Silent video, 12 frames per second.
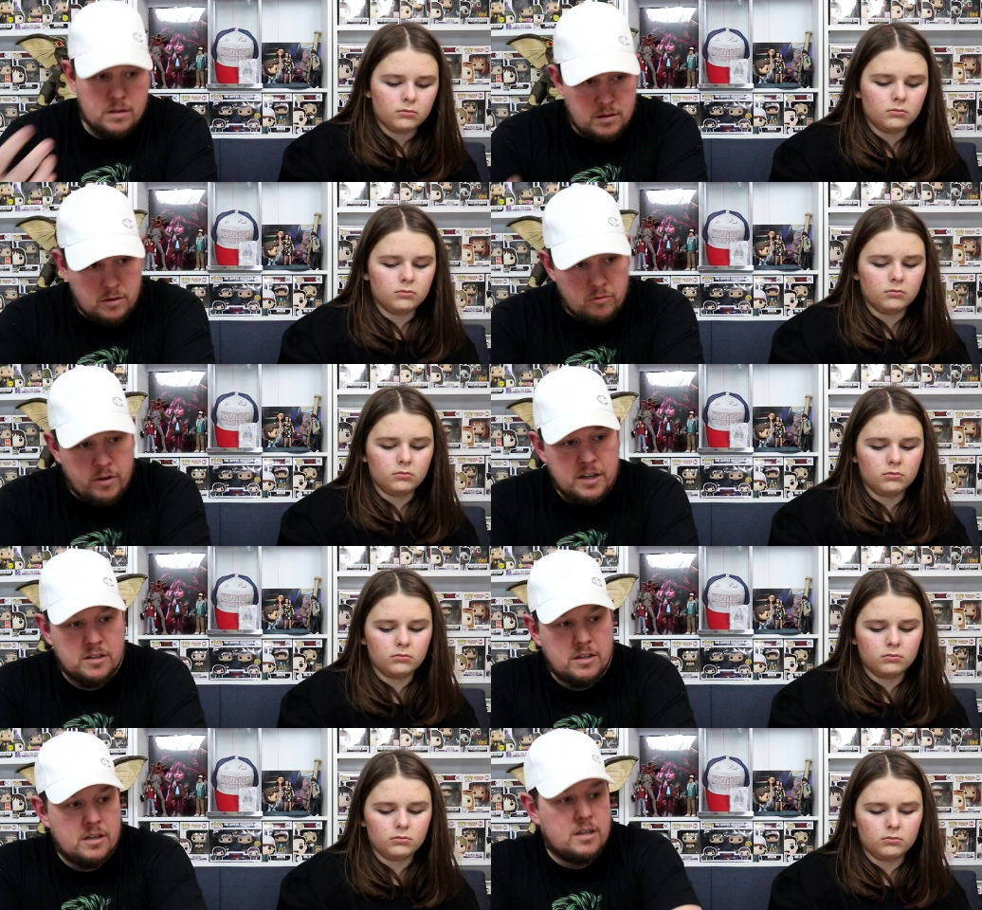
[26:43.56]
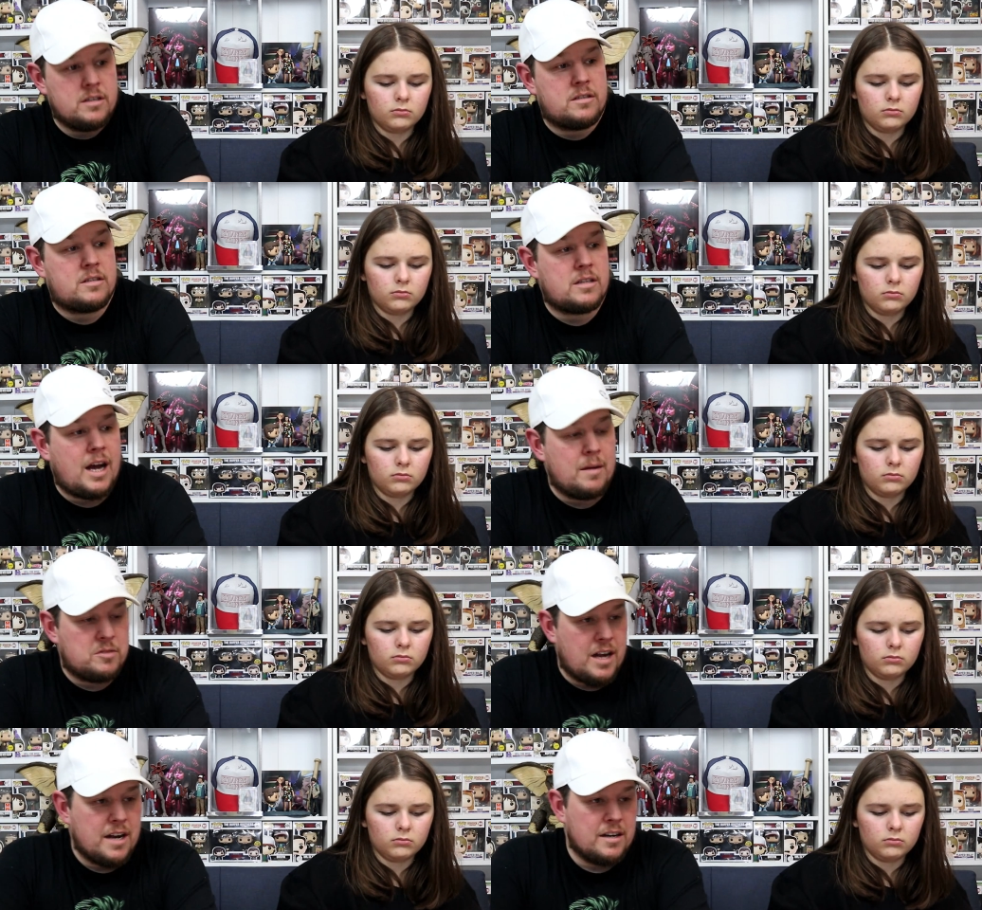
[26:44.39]
Speaker 1: the reason is I'm
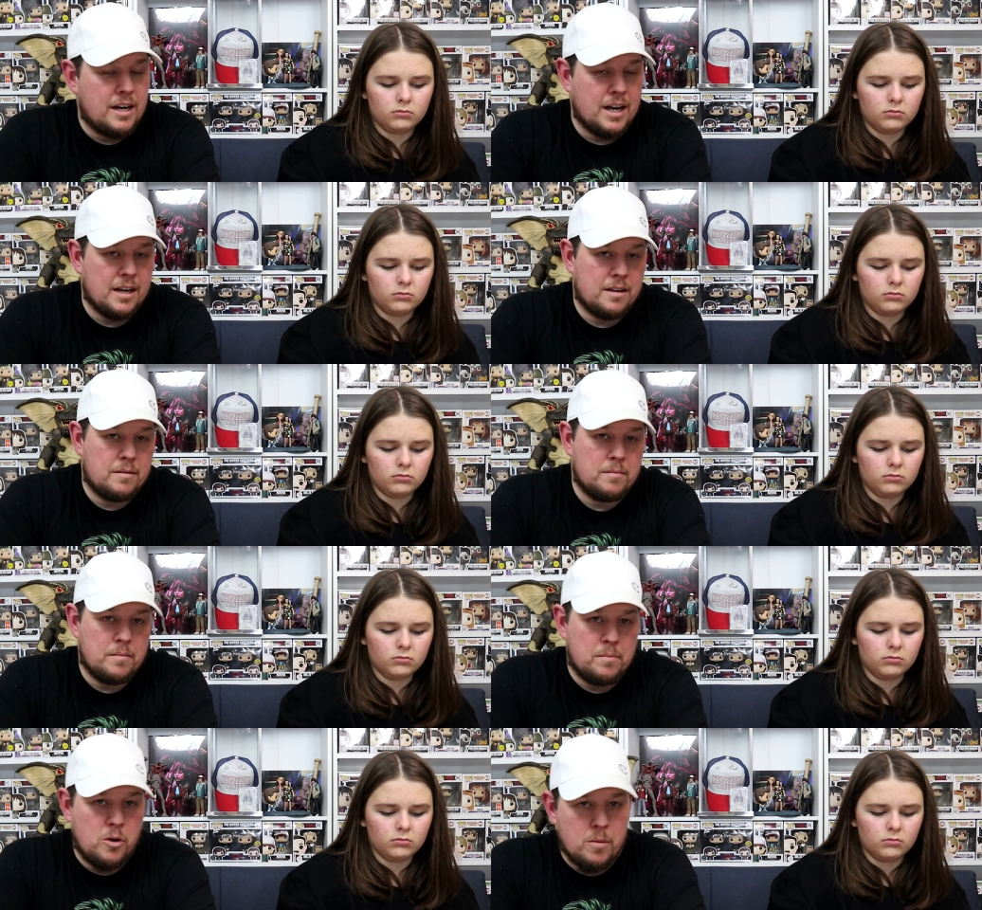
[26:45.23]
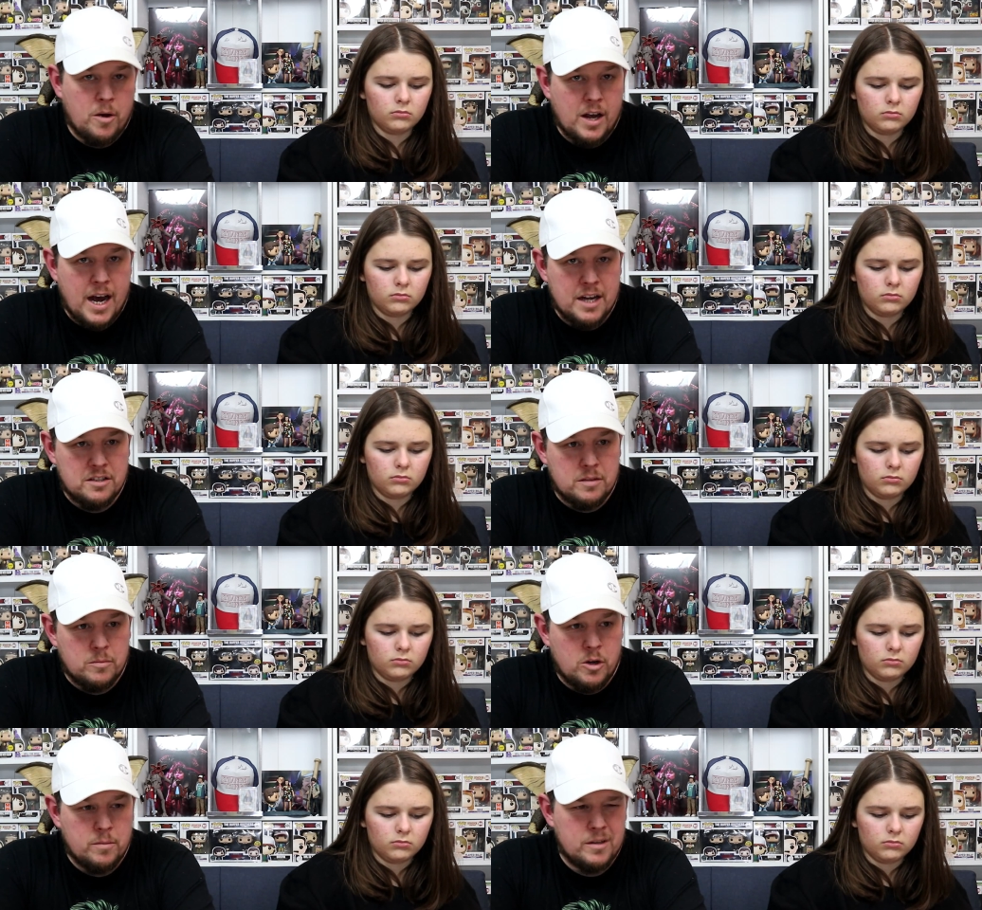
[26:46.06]
starting to like Pokemon cards at the
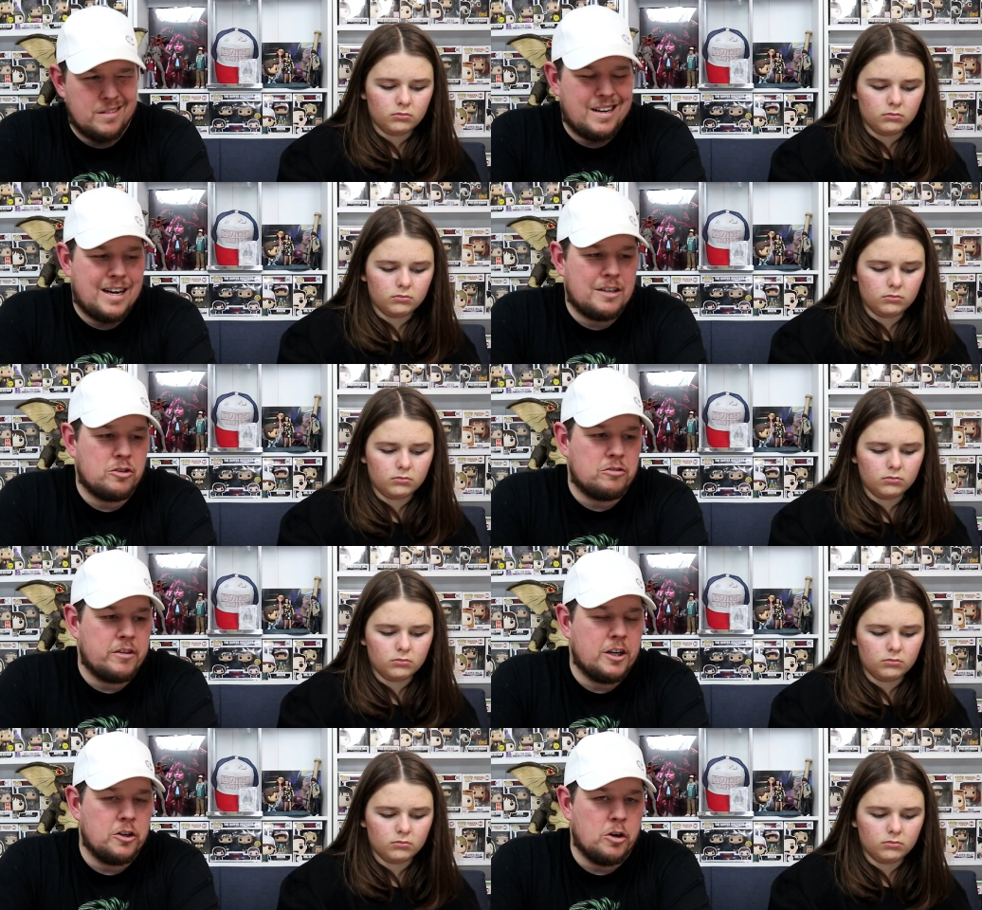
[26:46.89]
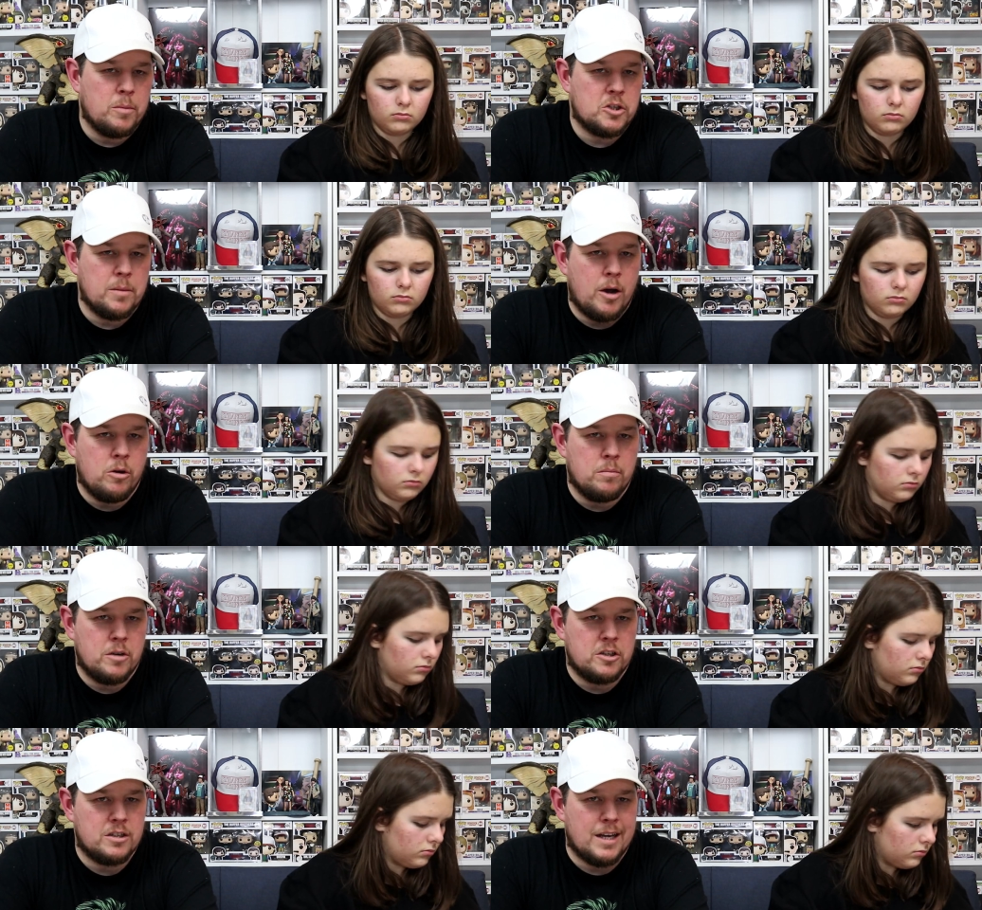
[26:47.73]
moment. I don't really know much about
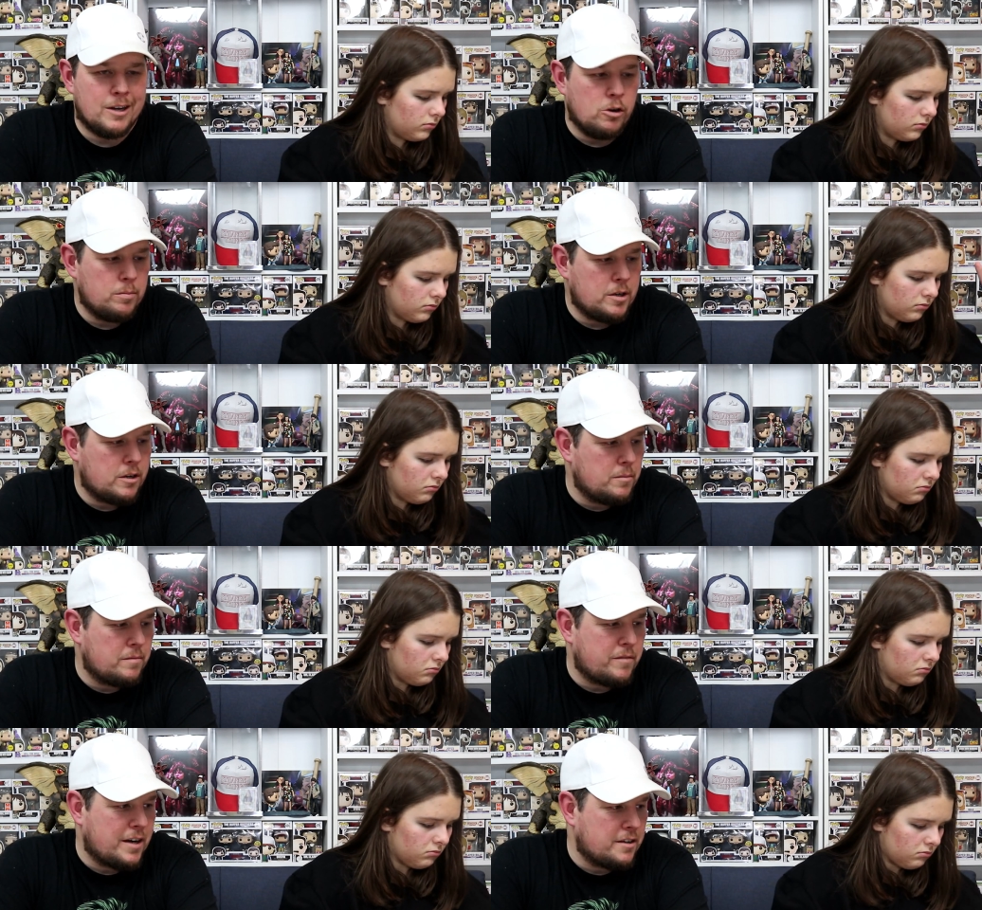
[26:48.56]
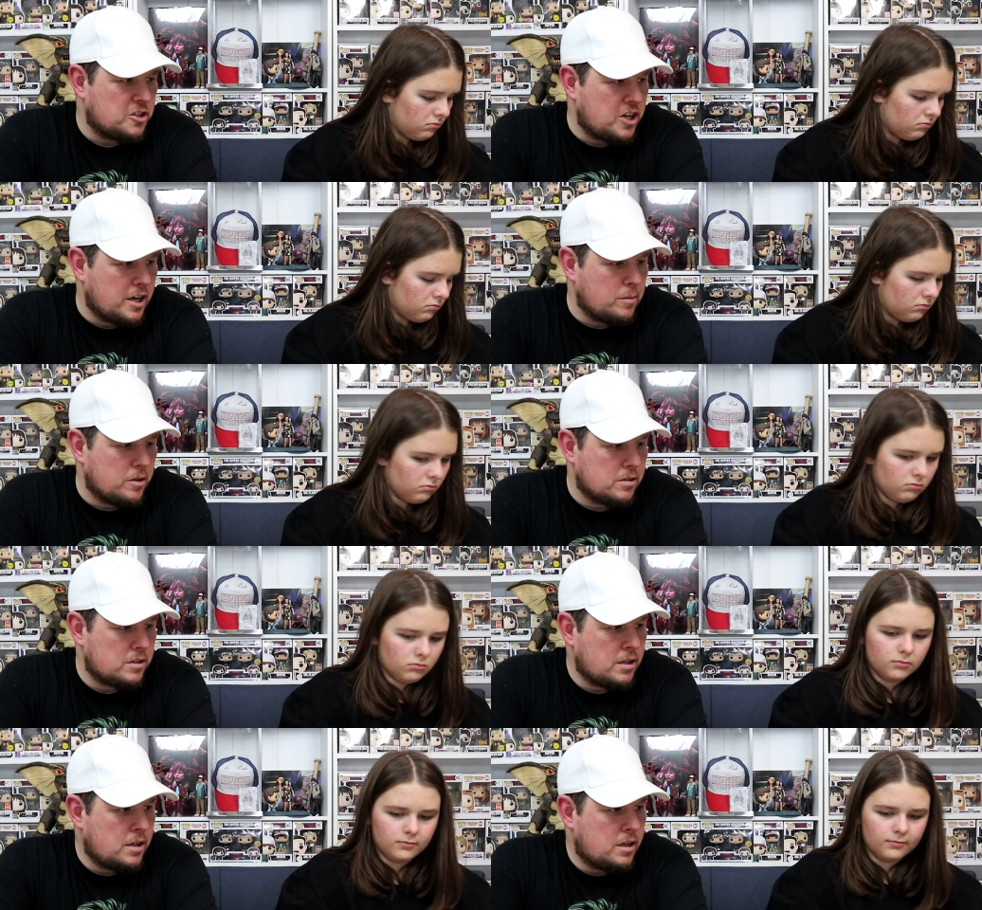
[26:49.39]
them. I just like opening them and finding shiny ones.